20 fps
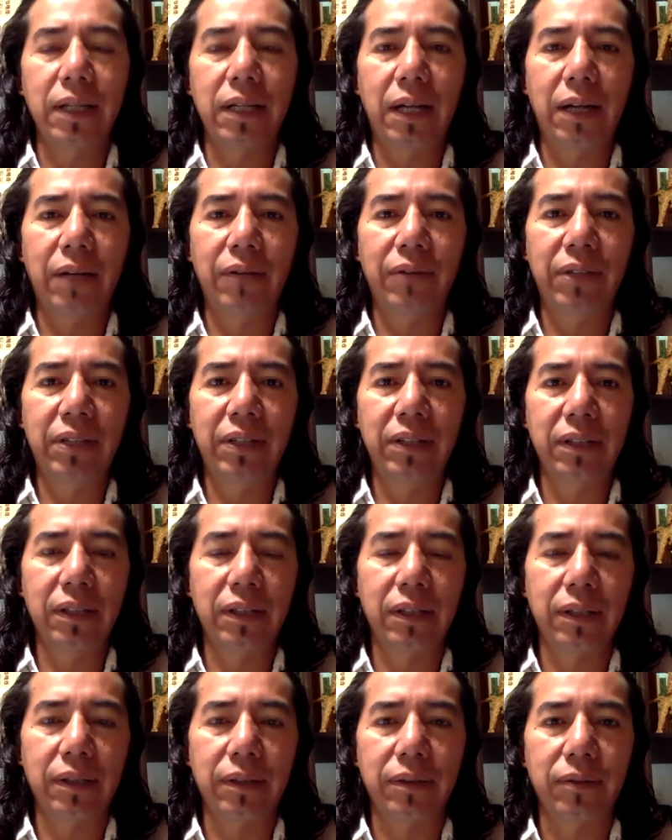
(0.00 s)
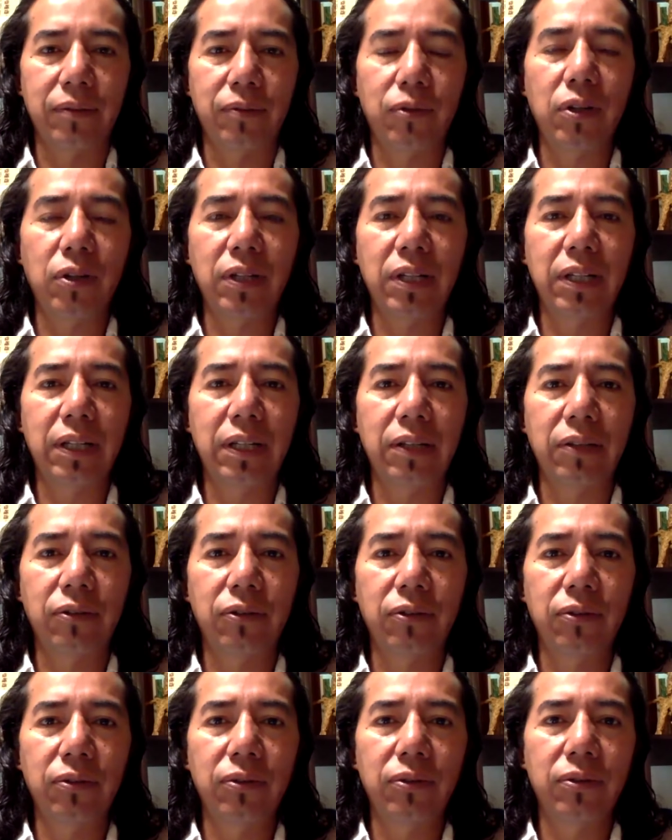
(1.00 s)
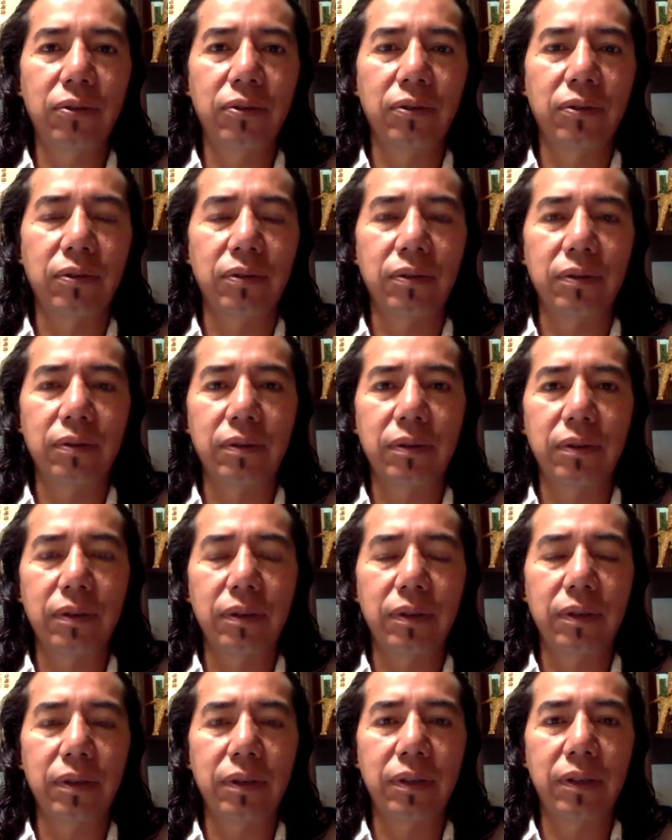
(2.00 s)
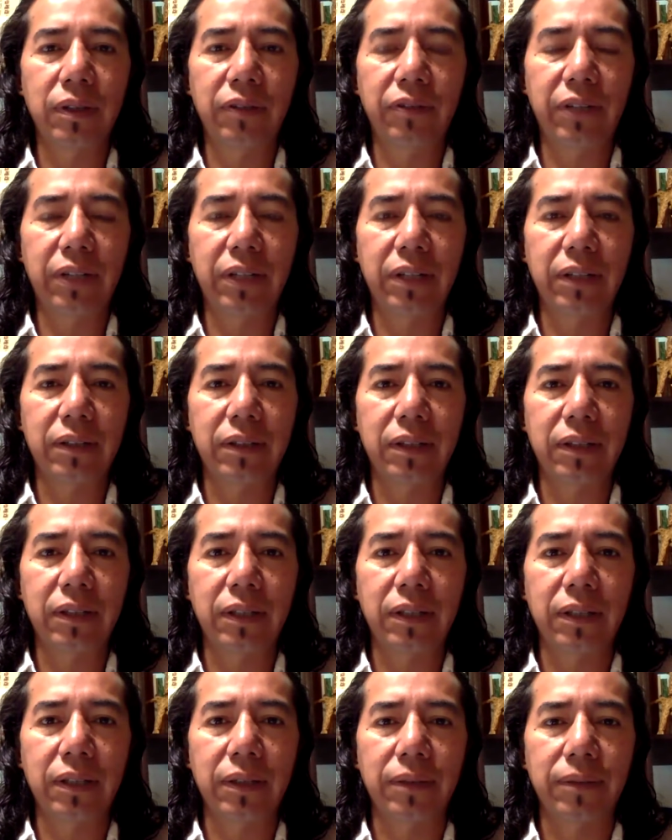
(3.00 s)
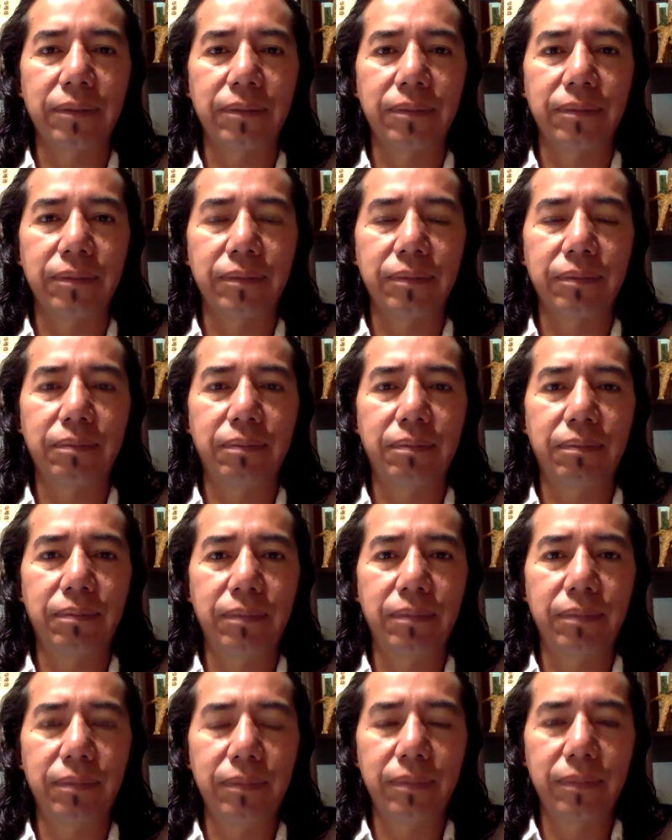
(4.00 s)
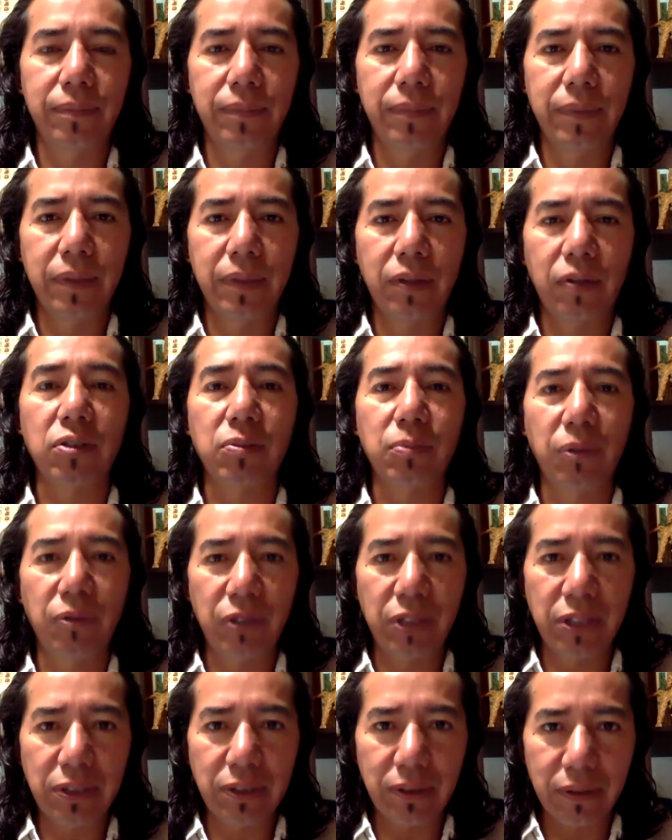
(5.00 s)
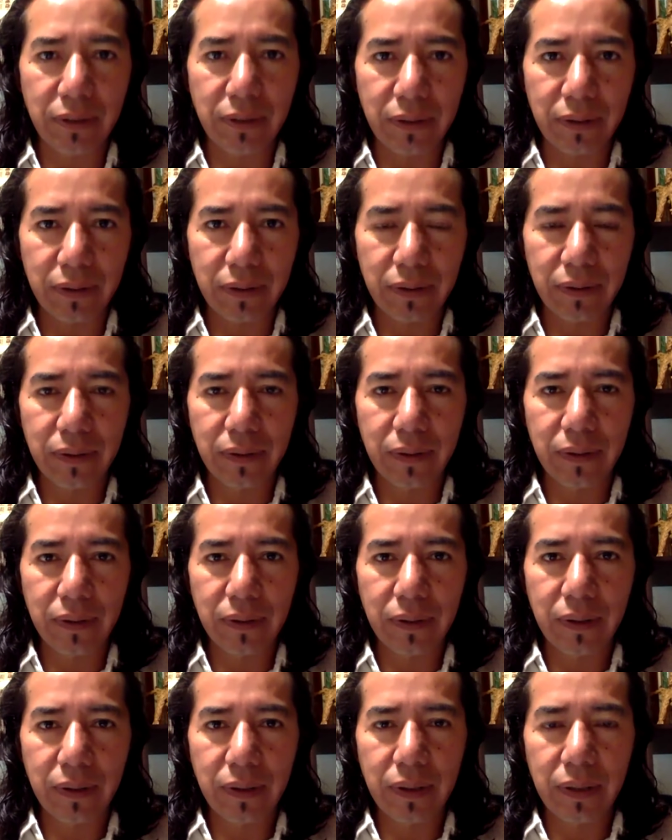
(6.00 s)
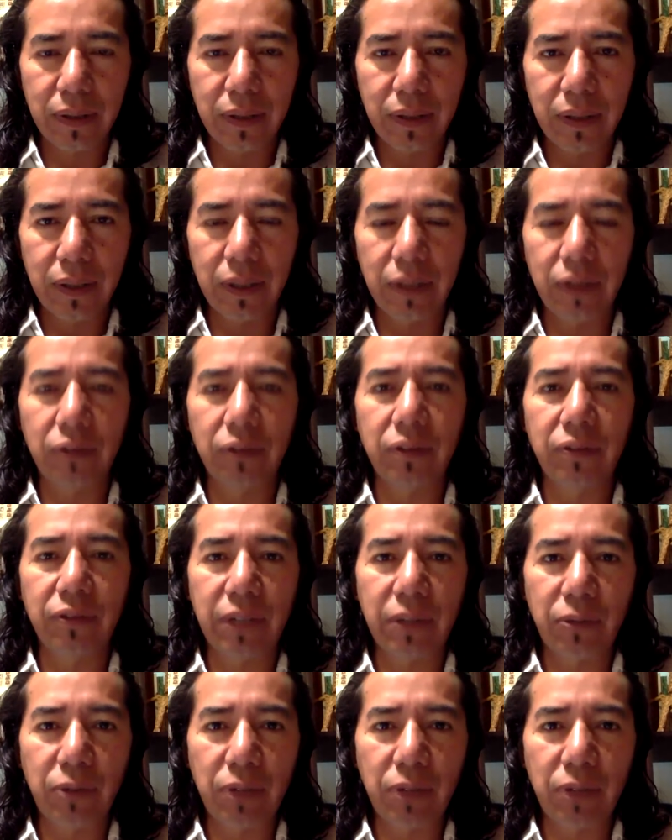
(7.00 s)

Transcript: I have been uh, working in two different uh, cosmovisions, into different